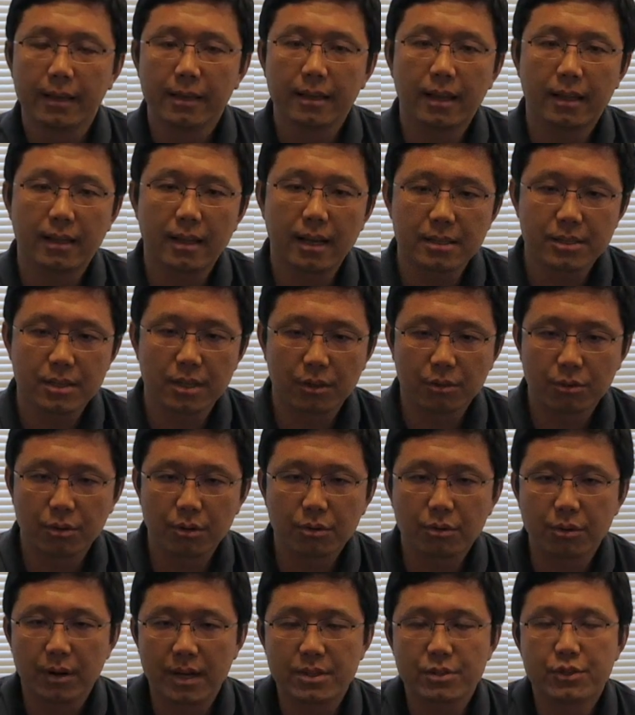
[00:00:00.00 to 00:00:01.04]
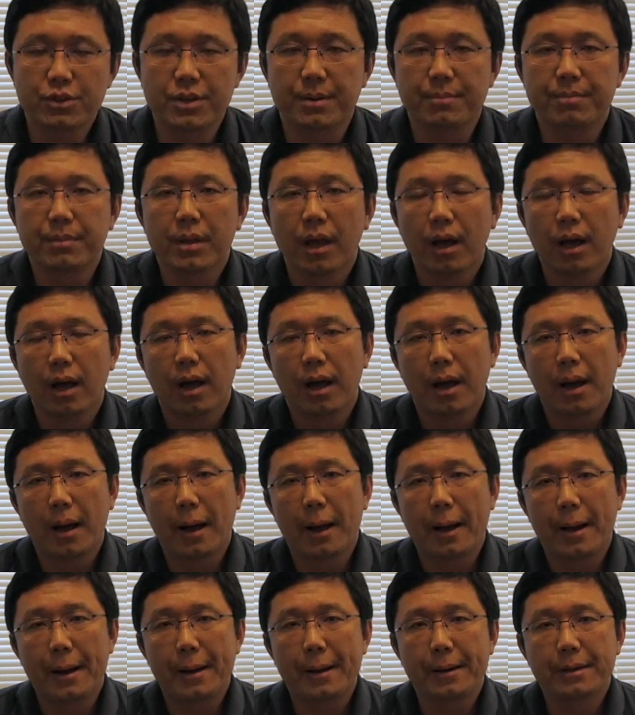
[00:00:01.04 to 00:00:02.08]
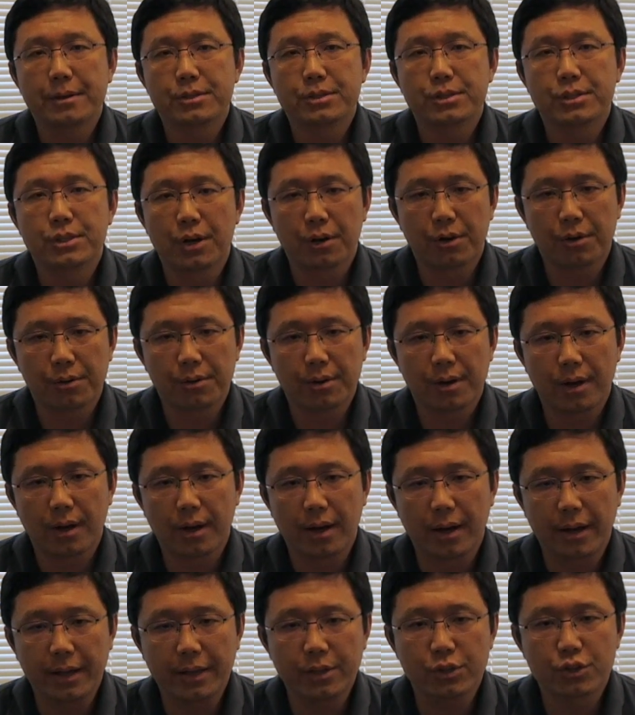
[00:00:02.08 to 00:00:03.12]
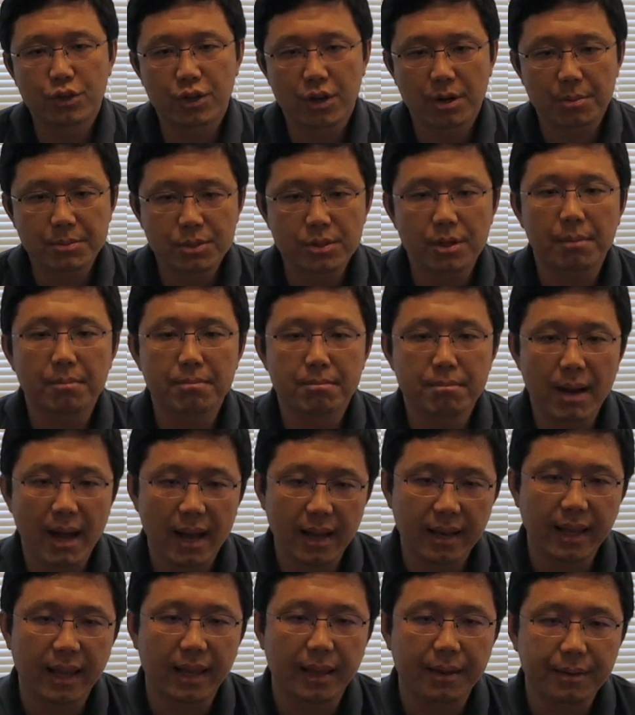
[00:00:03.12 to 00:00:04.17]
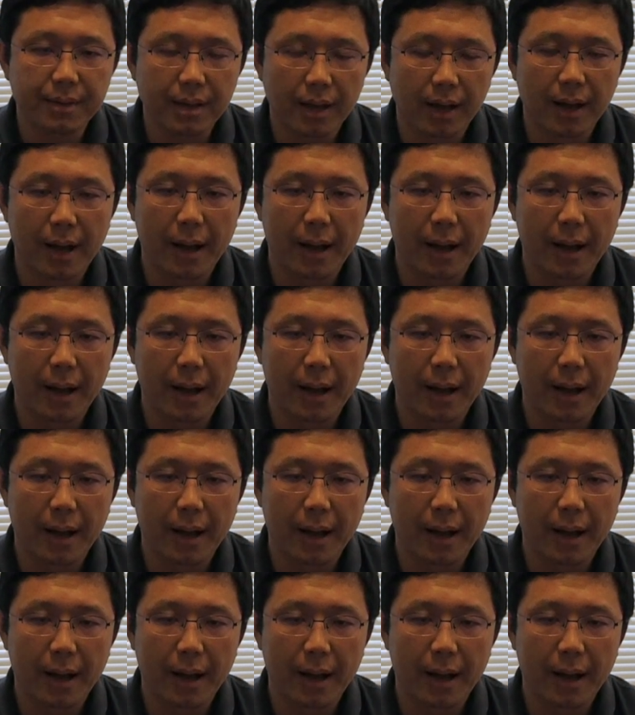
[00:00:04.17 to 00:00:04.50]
Yeah, that's a good question. So in terms of mining,